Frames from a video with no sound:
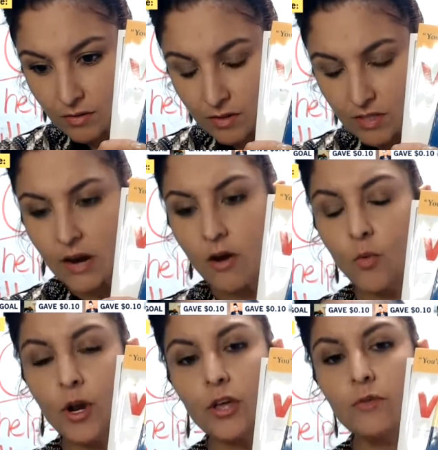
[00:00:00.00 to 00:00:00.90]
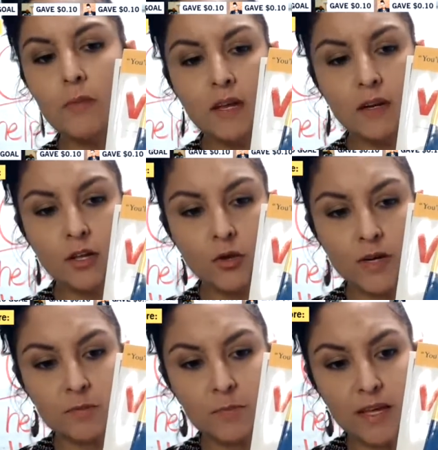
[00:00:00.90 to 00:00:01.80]
Sarah, what do you mean? Can you
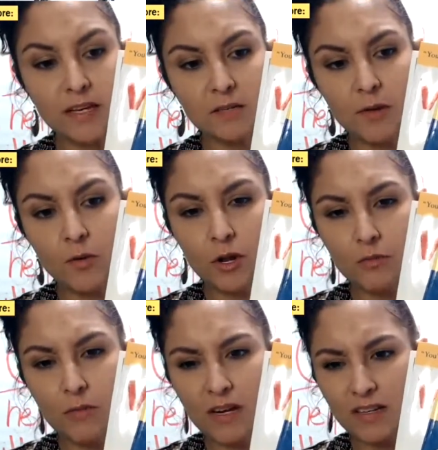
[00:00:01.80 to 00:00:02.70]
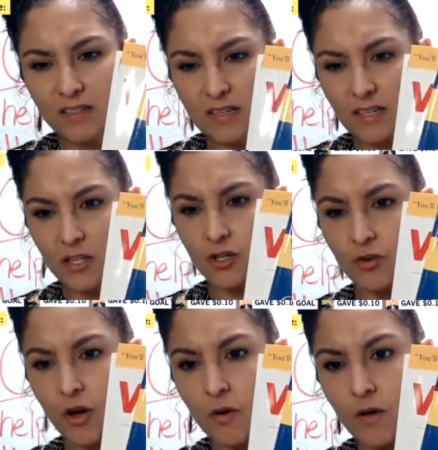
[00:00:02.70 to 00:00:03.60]
explain to me? What do you mean it says
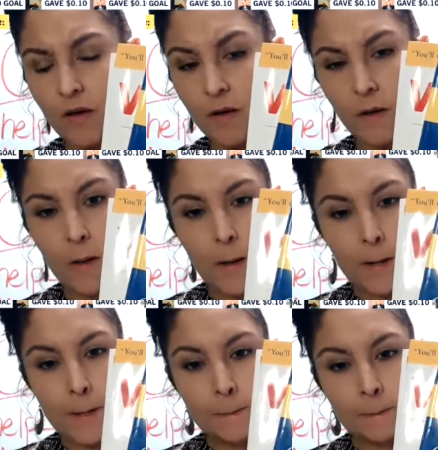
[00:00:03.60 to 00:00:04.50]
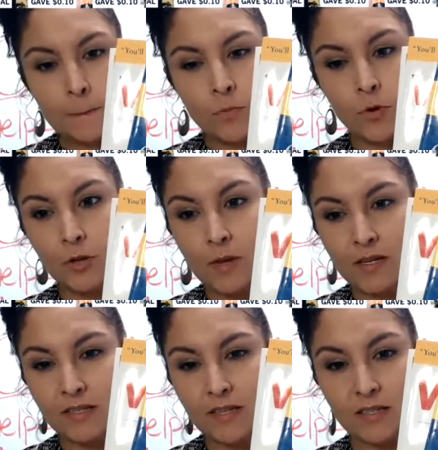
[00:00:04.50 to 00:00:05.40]
intro? What do you mean
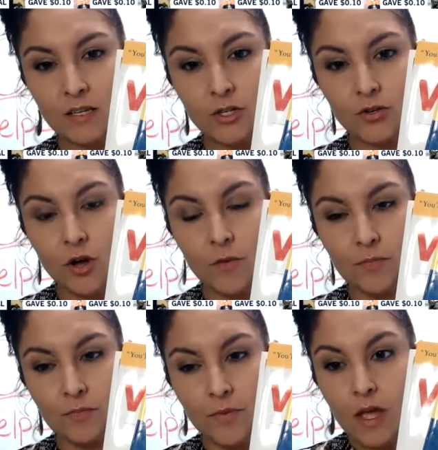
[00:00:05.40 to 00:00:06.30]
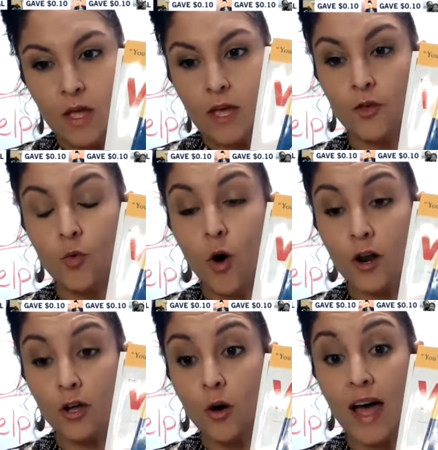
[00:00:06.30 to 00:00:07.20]
it says intro? If you want
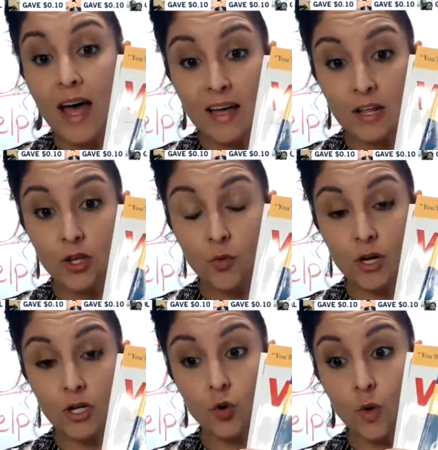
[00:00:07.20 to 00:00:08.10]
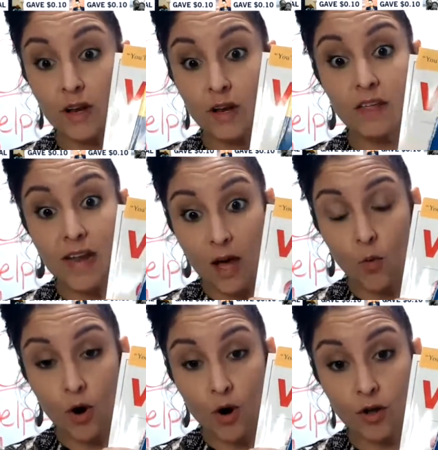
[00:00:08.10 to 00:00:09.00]
to go ahead and you want to join the
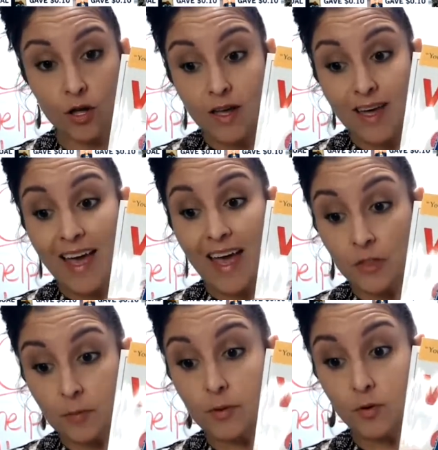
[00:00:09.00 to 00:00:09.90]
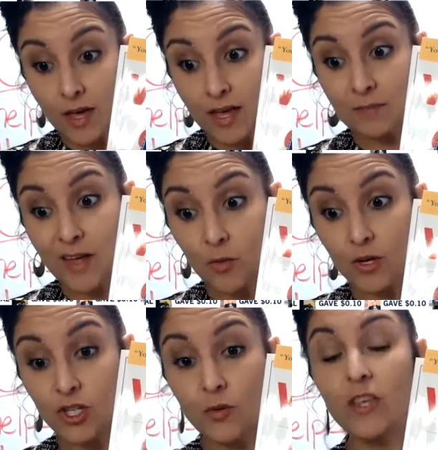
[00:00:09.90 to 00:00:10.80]
network and the boot camp that we're
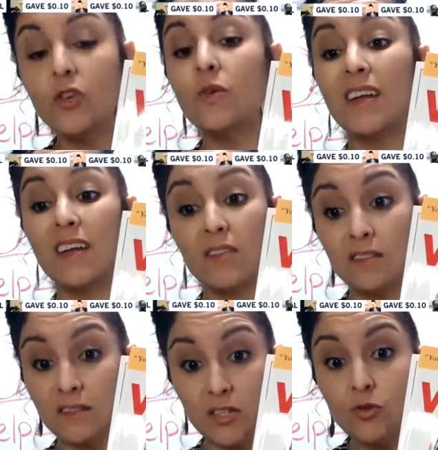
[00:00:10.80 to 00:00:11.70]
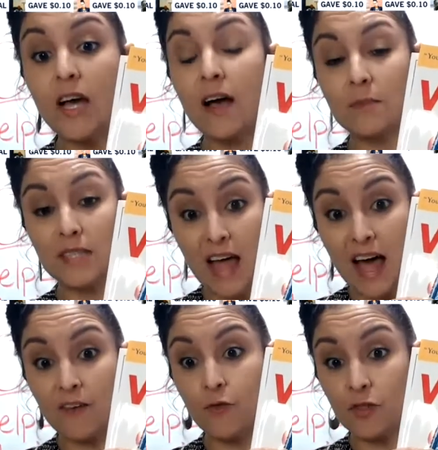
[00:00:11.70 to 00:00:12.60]
doing, you get 2 times
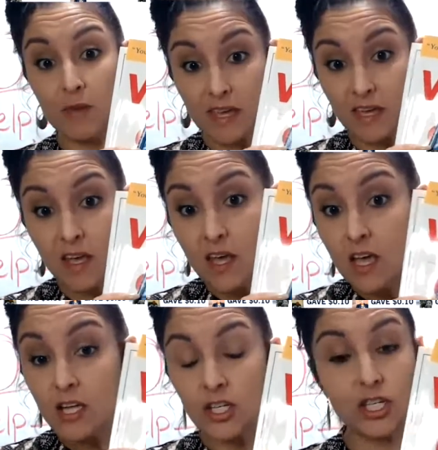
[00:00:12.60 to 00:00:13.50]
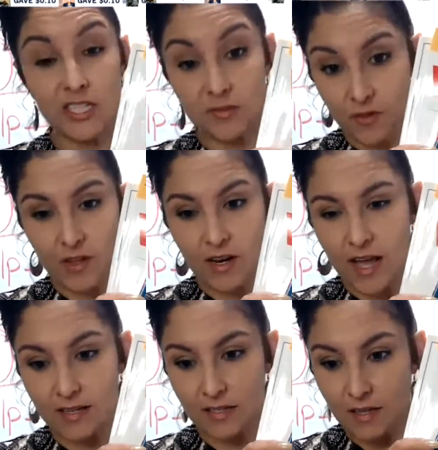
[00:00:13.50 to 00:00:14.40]
live with me just for the
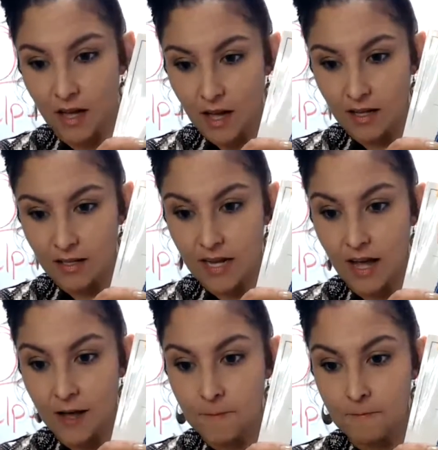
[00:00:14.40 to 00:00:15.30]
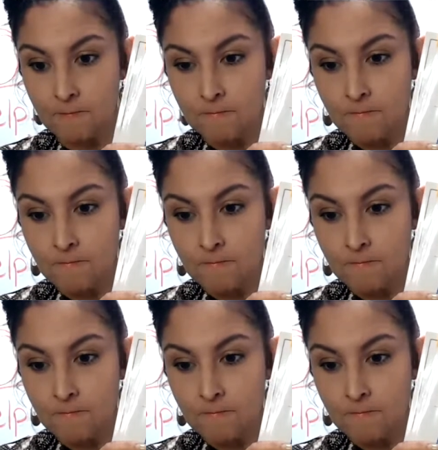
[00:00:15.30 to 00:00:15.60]
next time.